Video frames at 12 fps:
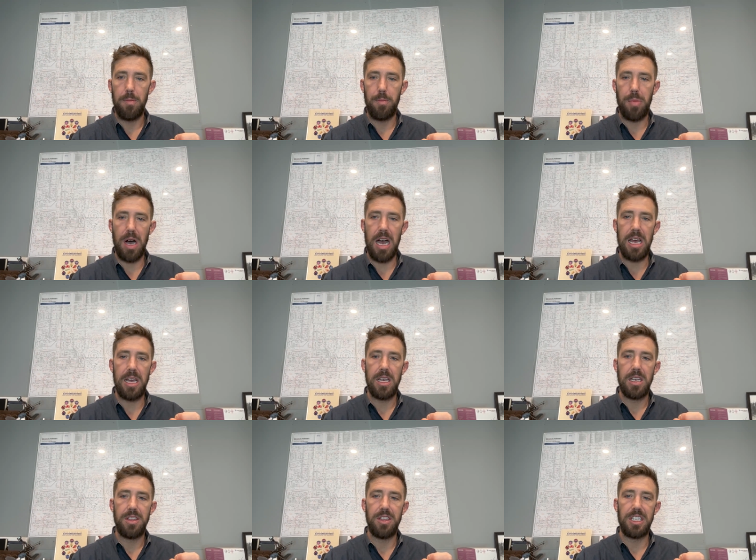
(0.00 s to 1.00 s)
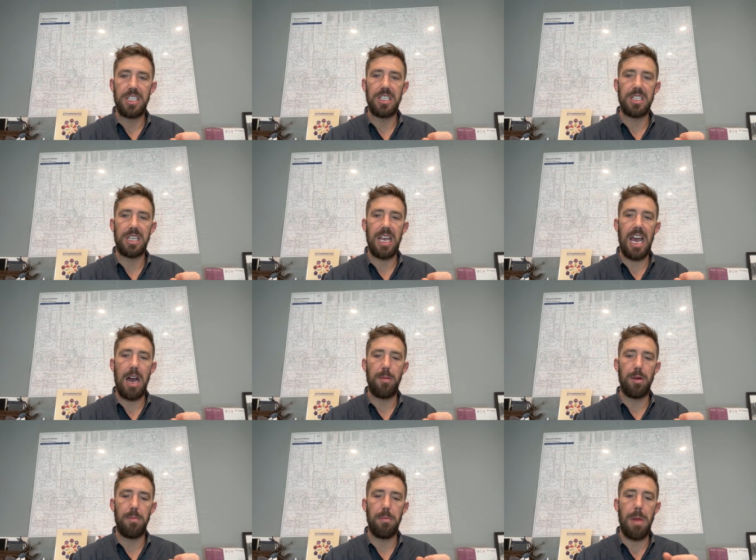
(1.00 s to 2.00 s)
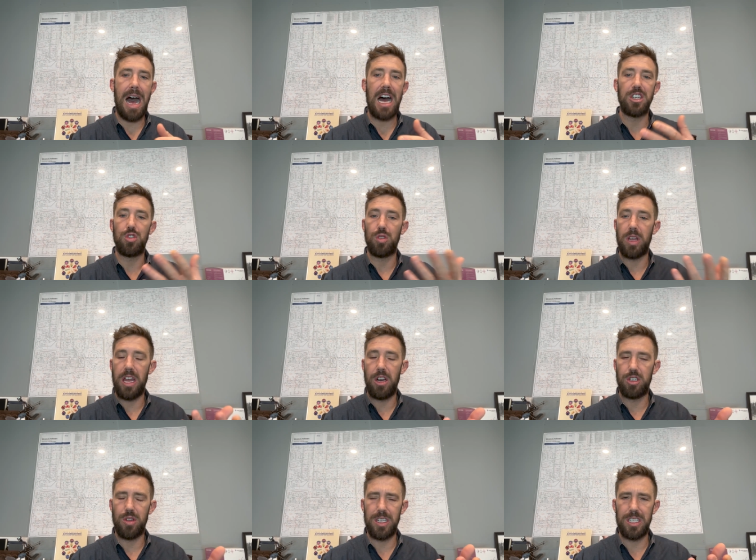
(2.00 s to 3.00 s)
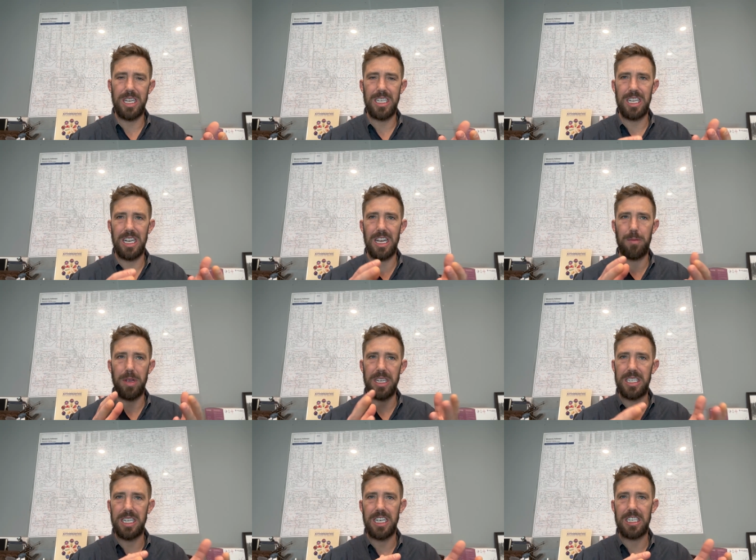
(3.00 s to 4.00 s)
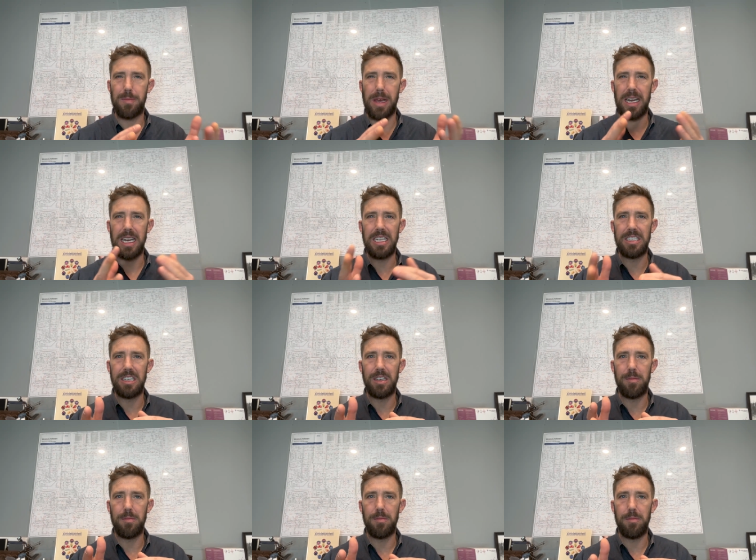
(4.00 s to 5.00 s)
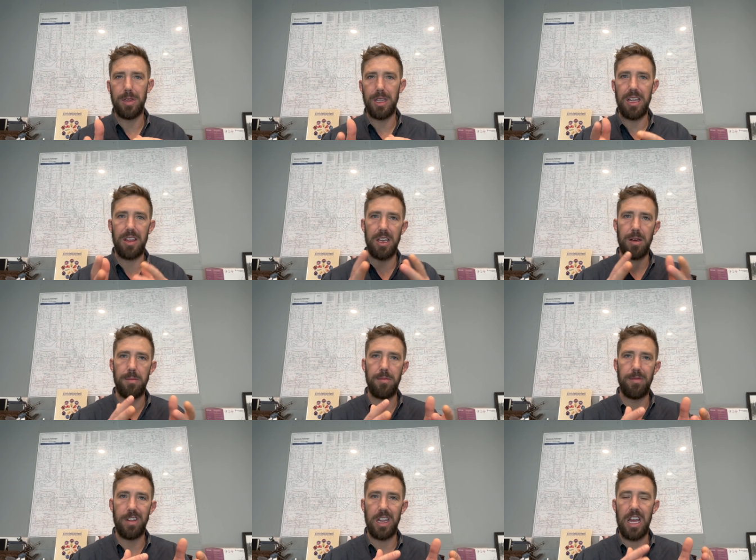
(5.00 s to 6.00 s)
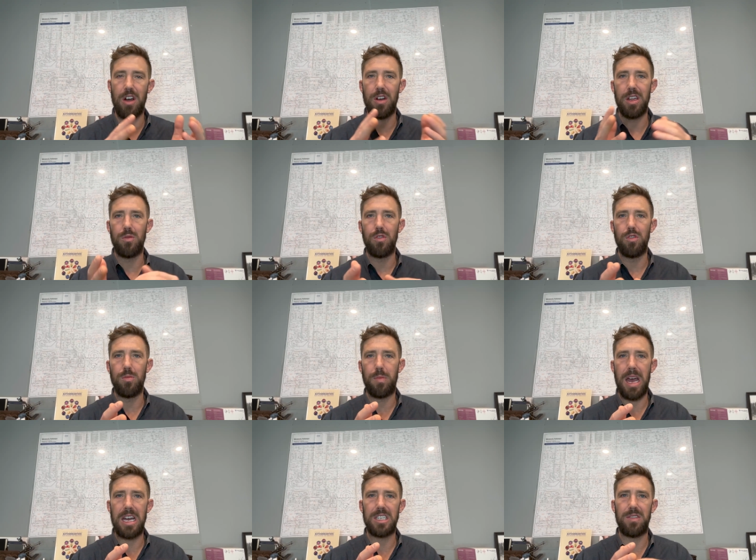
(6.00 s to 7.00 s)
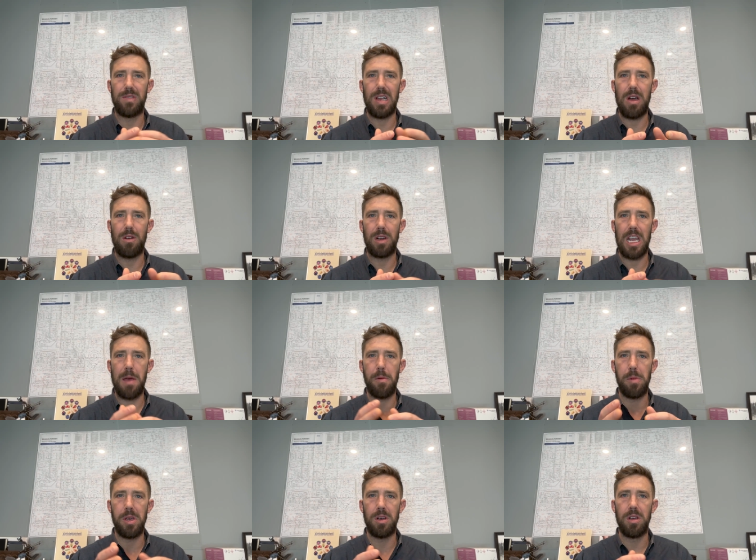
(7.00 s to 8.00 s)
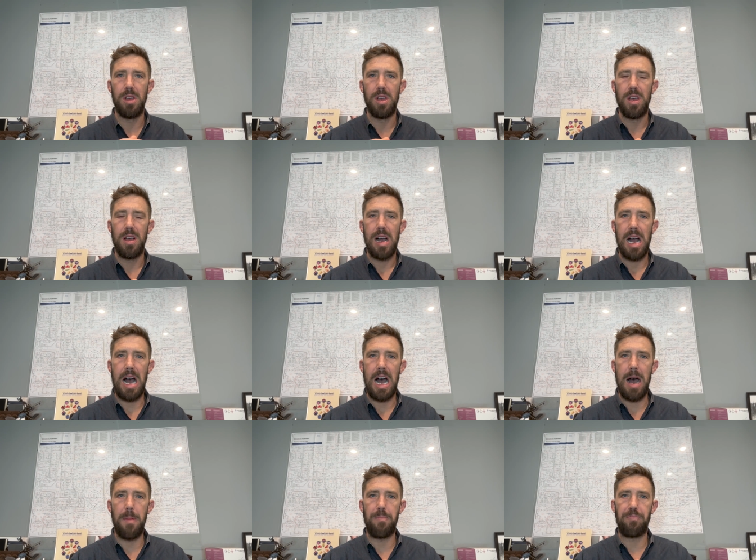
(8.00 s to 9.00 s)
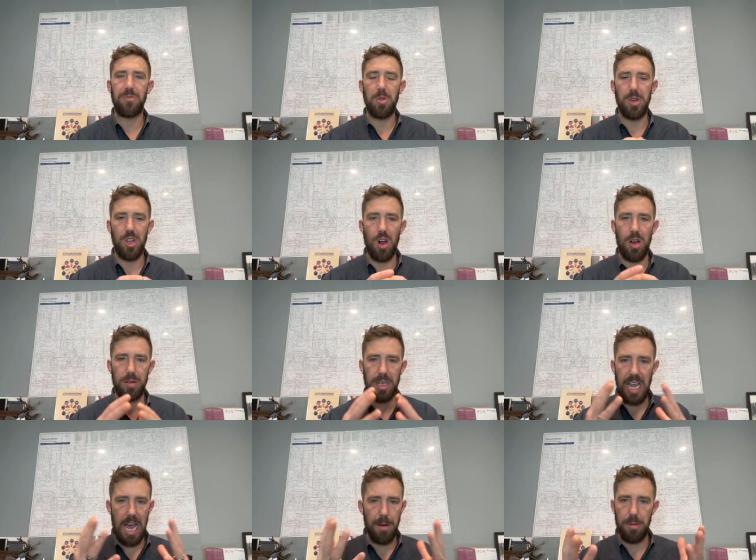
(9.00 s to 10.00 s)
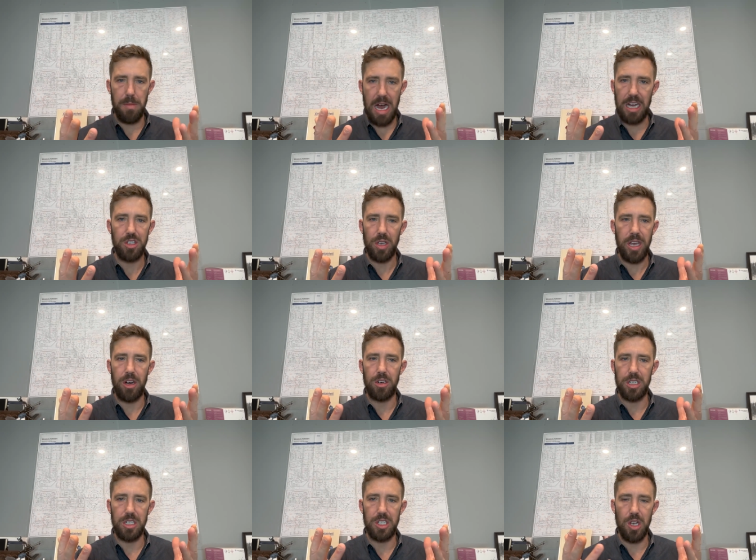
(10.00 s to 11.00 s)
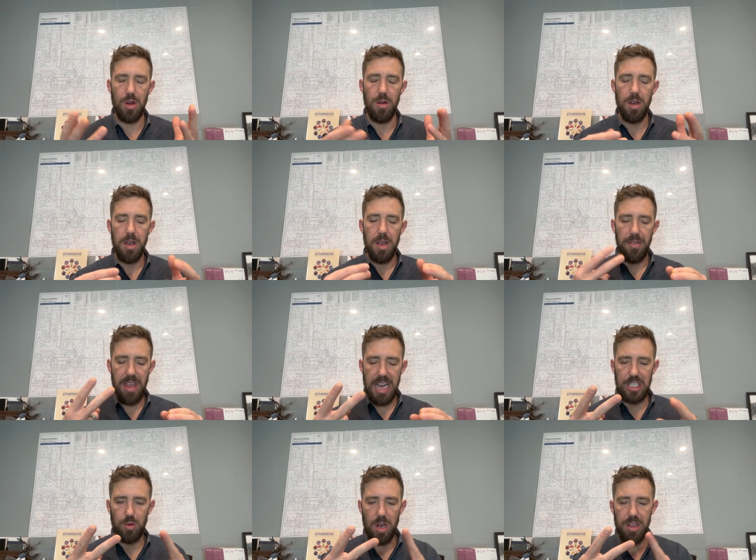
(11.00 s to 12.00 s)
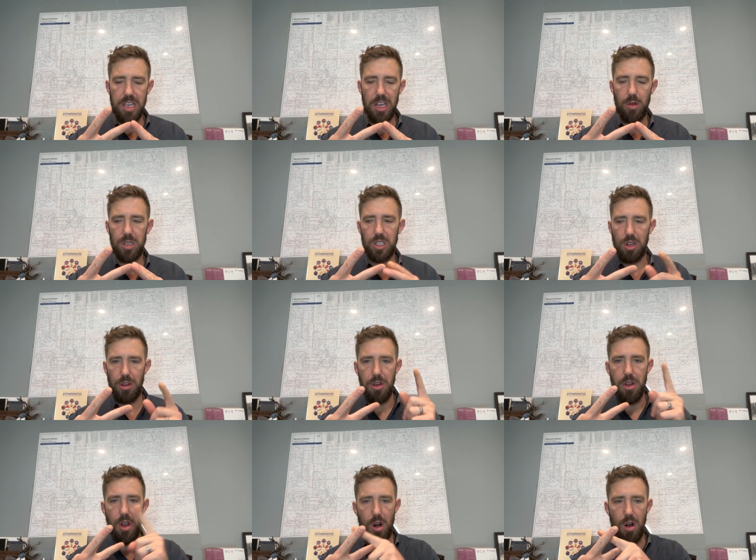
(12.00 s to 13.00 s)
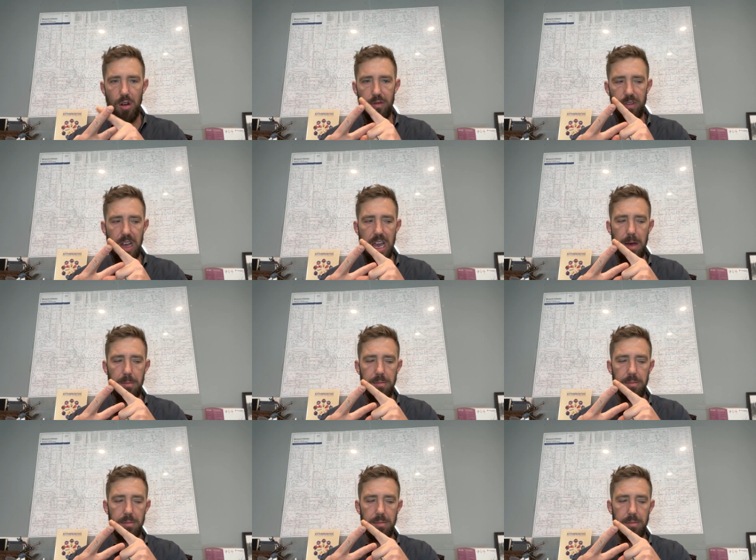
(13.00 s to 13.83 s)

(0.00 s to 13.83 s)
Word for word: but this is GABA modulator. So it has things in like B6, magnesium, lithium, valerian root, passion flower, chamomile. Mm-hmm. Um, but they're all GABA modulators. And so that's one. The other one's called Neuroflam